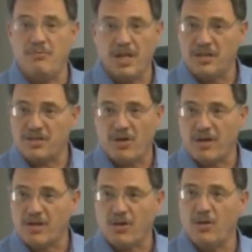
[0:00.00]

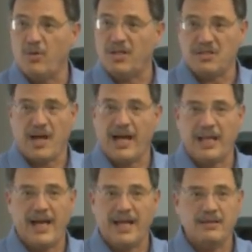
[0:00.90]
military coup in
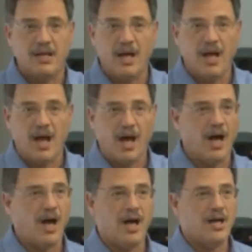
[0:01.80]
Thailand,
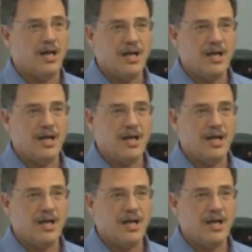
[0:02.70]
uh,